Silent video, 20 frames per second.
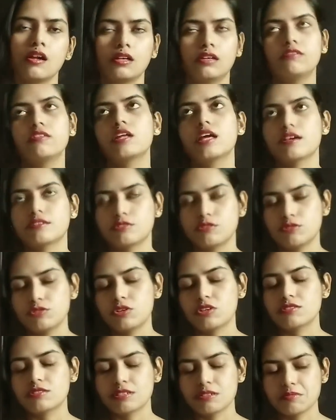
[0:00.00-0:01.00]
well, actually
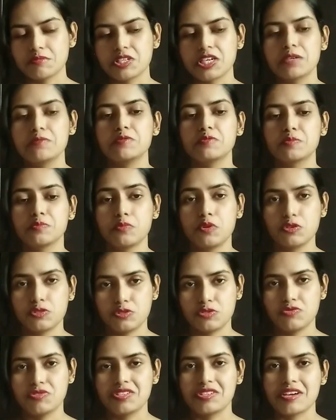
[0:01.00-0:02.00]
not sometimes,
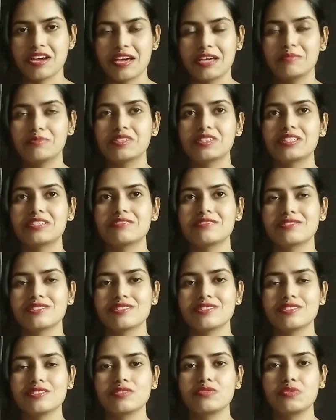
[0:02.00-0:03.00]
most of the times it gives
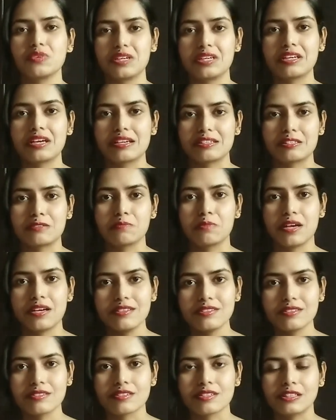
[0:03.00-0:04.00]
dishes a very nice and
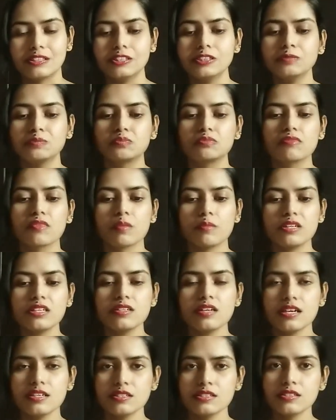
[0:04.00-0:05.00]
pleasant taste, but it
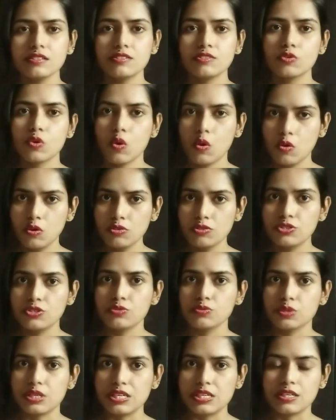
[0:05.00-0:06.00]
has its own
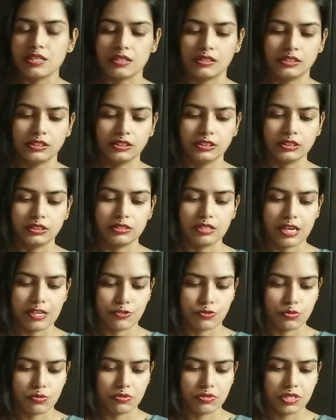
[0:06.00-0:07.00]
unique and
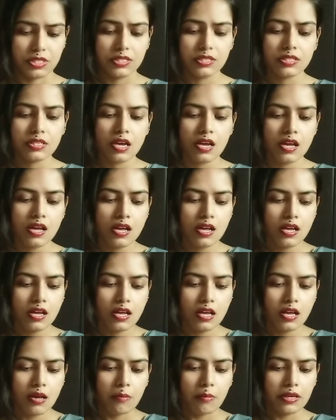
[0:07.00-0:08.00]
natural taste.
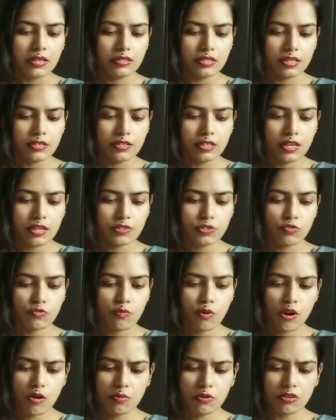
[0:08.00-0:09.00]
But in case of
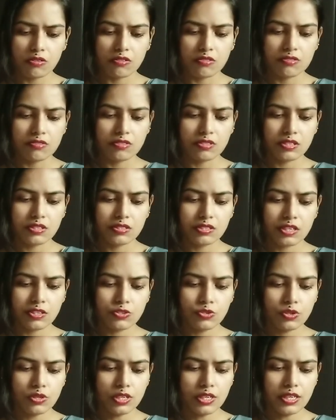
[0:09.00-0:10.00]
popcorns, it's
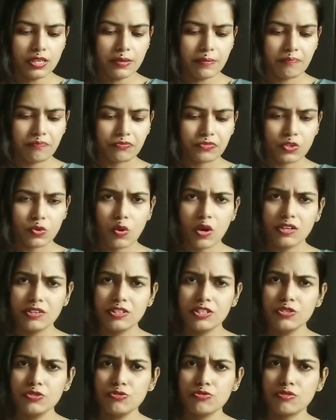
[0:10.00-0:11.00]
actually quite
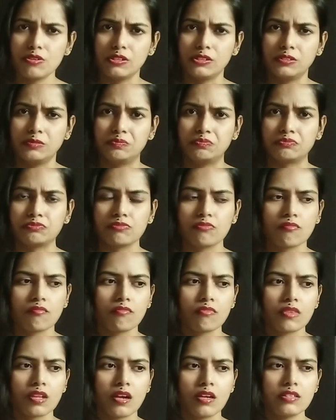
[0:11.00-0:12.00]
neutral.
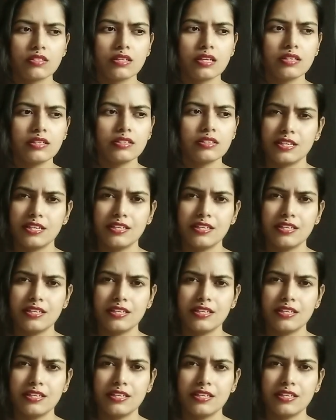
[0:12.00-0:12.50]
It's like a